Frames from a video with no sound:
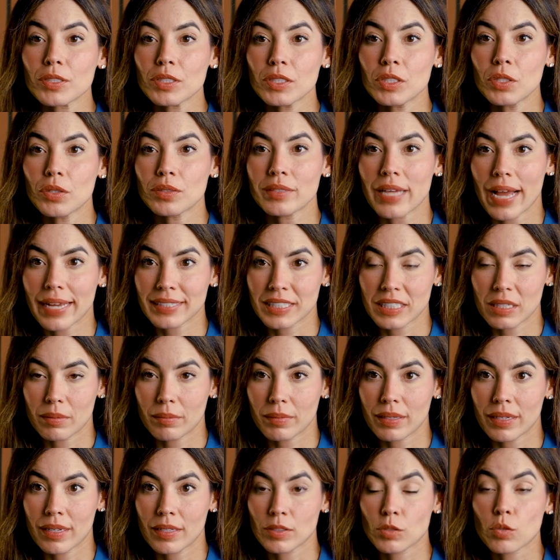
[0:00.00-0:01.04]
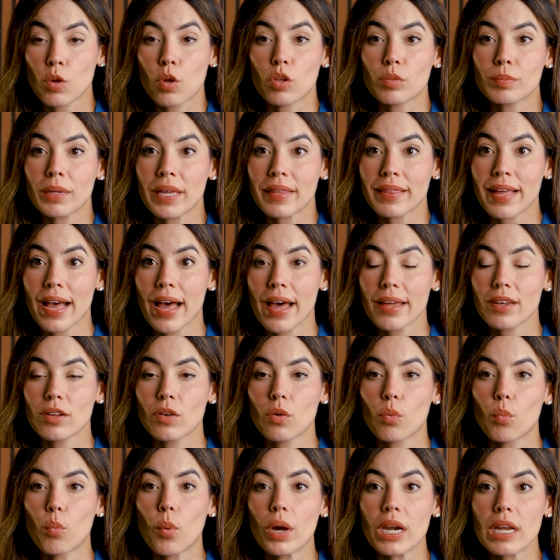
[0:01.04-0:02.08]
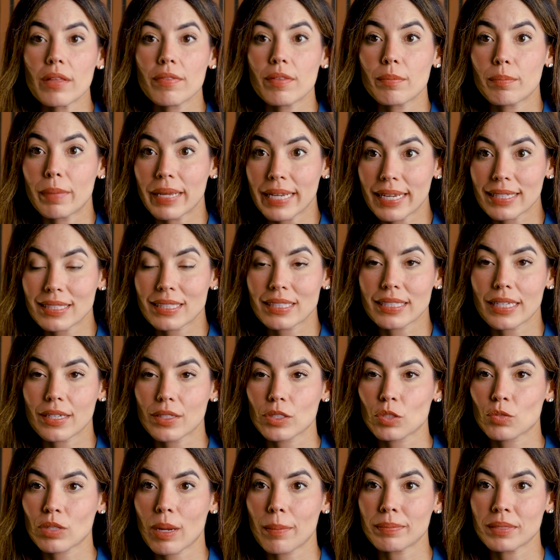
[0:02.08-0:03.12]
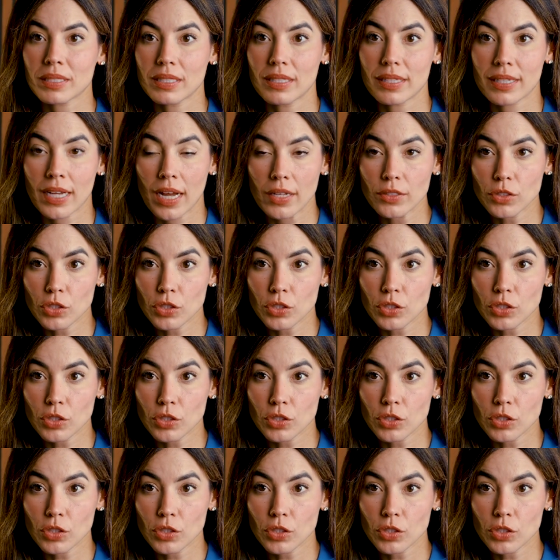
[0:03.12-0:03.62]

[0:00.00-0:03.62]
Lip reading: person who texted me told me that one of the biggest sales reps in the